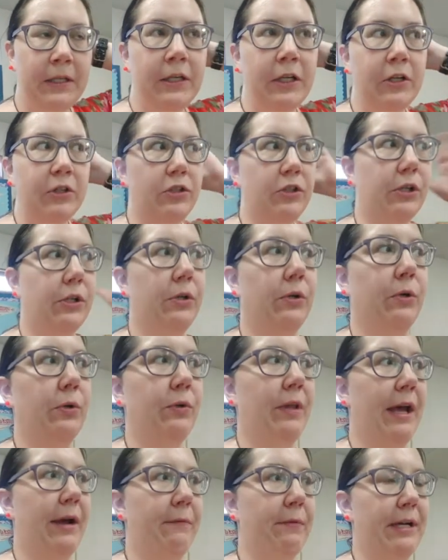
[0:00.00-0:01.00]
So
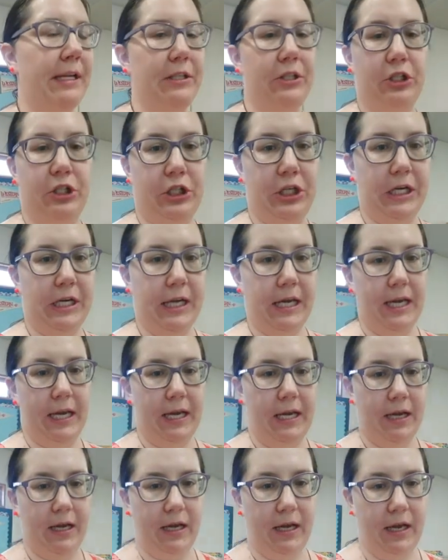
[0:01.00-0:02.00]
that way
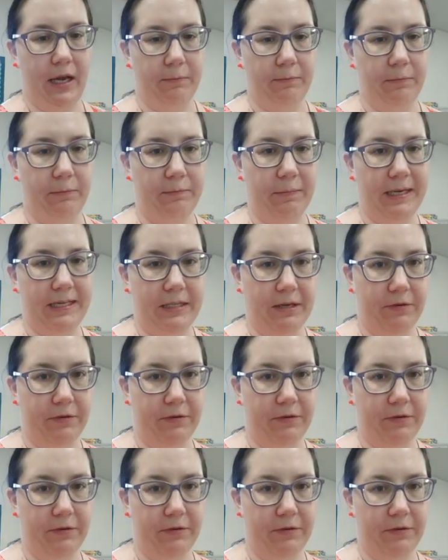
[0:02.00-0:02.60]
based